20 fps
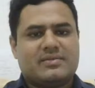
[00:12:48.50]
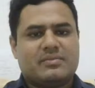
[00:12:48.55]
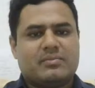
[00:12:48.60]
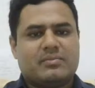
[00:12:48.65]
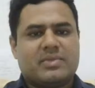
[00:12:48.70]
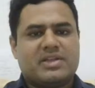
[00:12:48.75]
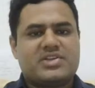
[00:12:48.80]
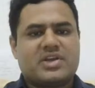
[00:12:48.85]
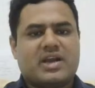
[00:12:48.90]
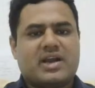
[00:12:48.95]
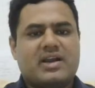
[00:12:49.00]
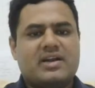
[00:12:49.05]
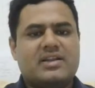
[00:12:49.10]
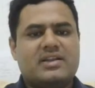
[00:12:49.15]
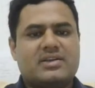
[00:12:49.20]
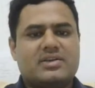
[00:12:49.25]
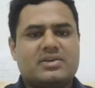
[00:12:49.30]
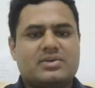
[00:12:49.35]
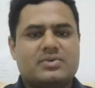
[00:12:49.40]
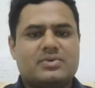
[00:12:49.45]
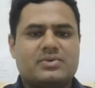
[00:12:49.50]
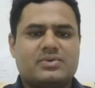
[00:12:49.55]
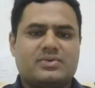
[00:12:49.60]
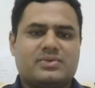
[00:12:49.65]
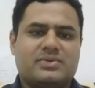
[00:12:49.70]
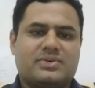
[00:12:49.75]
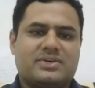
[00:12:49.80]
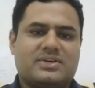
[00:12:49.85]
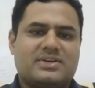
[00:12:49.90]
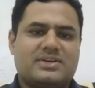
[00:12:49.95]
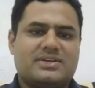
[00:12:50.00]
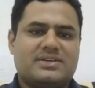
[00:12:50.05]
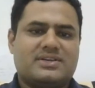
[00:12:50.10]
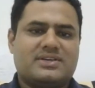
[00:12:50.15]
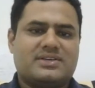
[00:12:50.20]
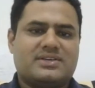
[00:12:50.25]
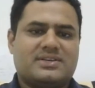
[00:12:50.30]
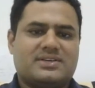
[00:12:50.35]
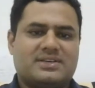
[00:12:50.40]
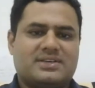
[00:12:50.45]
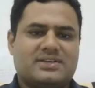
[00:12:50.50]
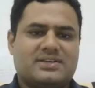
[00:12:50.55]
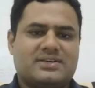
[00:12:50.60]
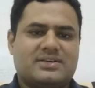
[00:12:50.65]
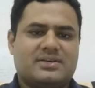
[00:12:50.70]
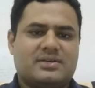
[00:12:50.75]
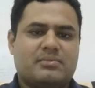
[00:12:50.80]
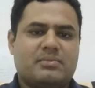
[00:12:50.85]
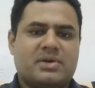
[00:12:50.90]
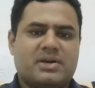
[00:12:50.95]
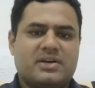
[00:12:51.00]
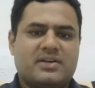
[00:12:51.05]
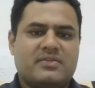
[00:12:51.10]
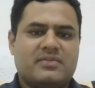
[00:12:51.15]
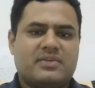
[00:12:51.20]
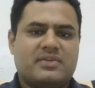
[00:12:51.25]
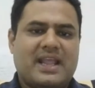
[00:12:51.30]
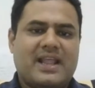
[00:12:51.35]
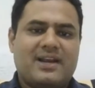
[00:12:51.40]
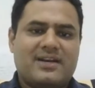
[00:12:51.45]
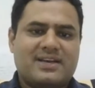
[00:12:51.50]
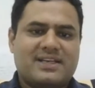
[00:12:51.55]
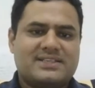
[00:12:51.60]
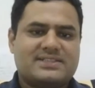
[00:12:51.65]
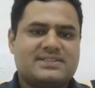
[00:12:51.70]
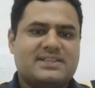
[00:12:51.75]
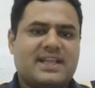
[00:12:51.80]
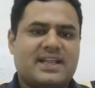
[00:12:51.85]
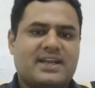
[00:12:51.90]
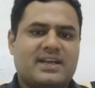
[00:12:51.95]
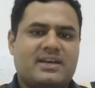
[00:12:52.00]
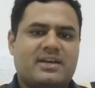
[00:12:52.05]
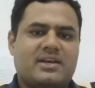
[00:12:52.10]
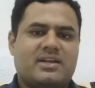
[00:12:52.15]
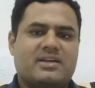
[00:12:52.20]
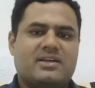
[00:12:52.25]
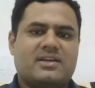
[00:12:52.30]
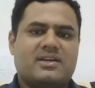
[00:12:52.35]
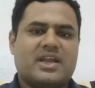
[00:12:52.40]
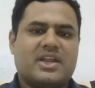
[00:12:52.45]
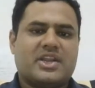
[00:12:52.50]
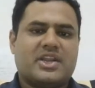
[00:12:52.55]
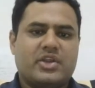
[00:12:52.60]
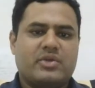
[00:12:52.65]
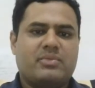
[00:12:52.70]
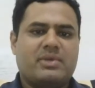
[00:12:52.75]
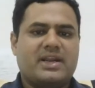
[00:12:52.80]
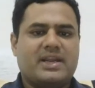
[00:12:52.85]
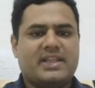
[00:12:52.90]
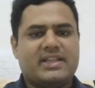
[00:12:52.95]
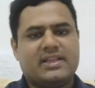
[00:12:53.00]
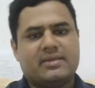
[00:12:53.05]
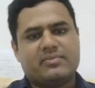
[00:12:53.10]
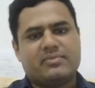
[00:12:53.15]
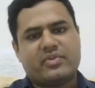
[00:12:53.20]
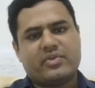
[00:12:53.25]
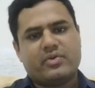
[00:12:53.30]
much harder to burn calories than accumulating them.